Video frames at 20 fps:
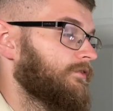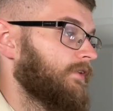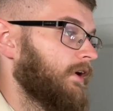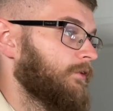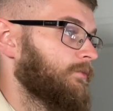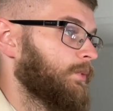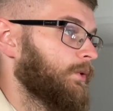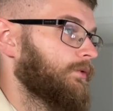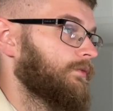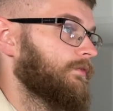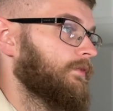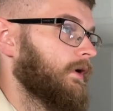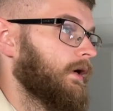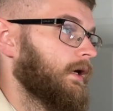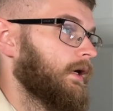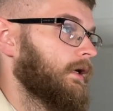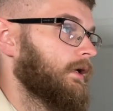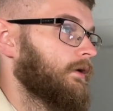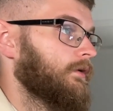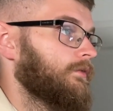
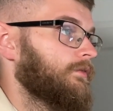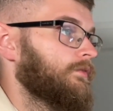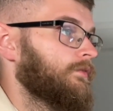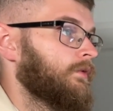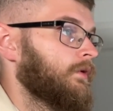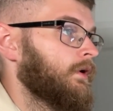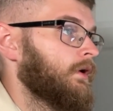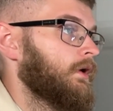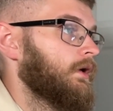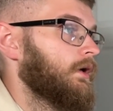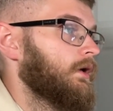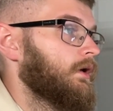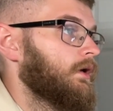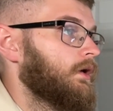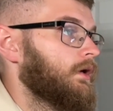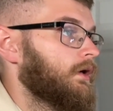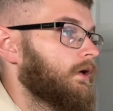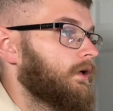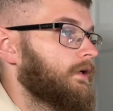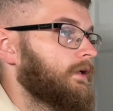5.5
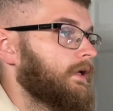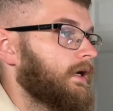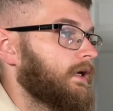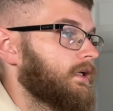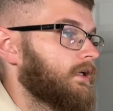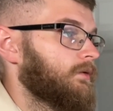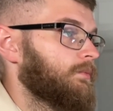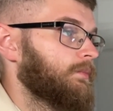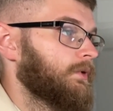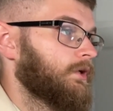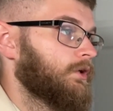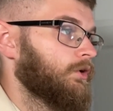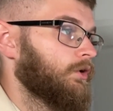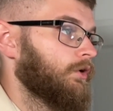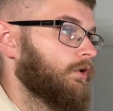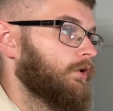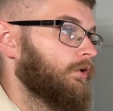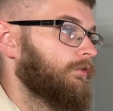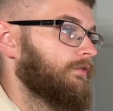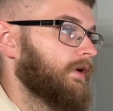Nike
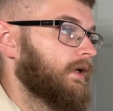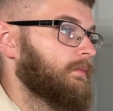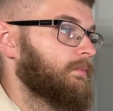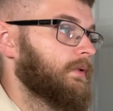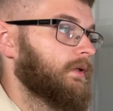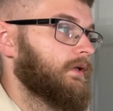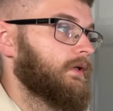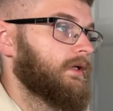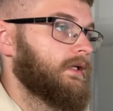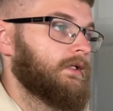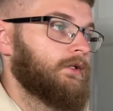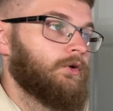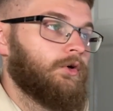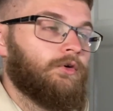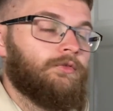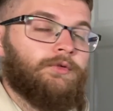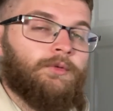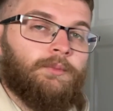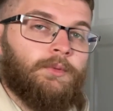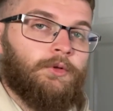Mercurial Vapor indoor
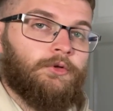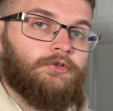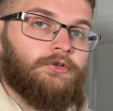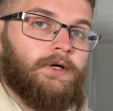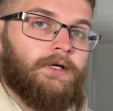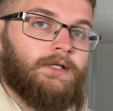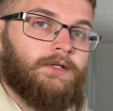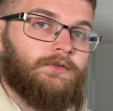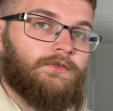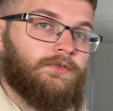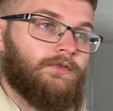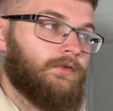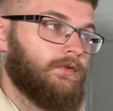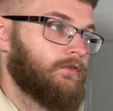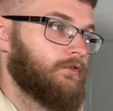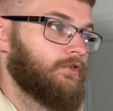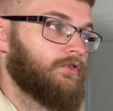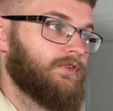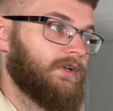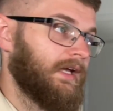football trainers.
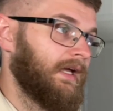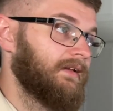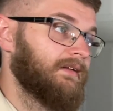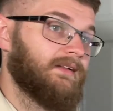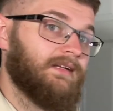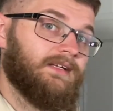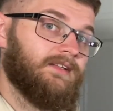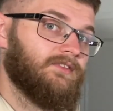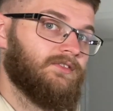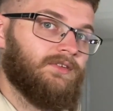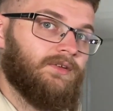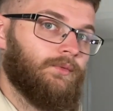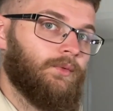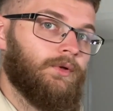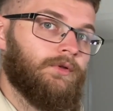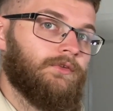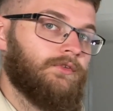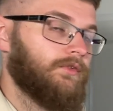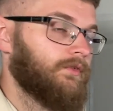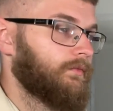Just again, kids
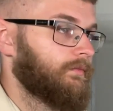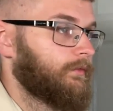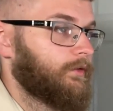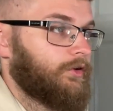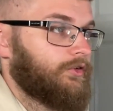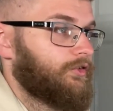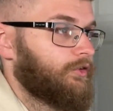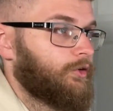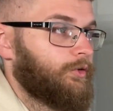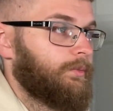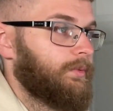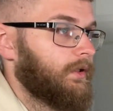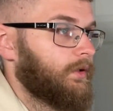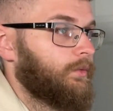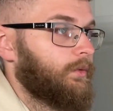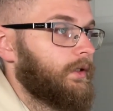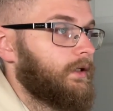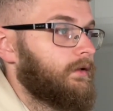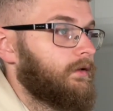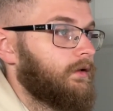salons, cost a couple of
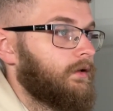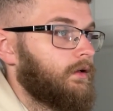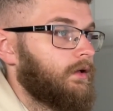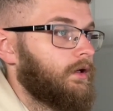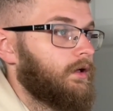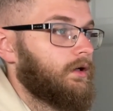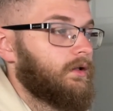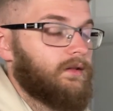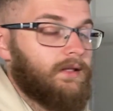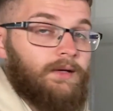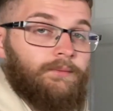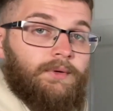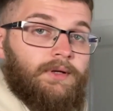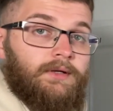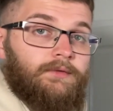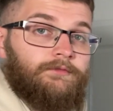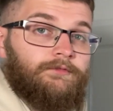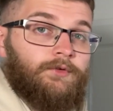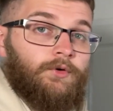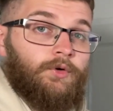quid. They went
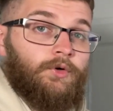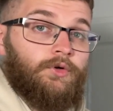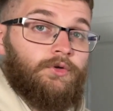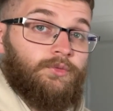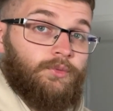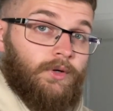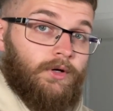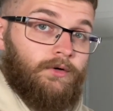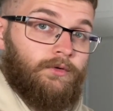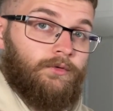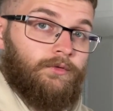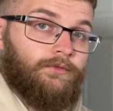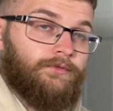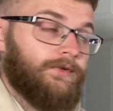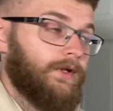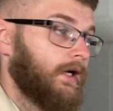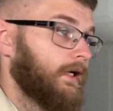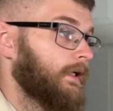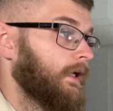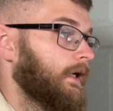for
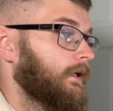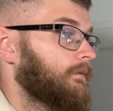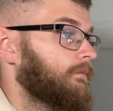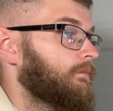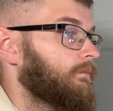$12.99.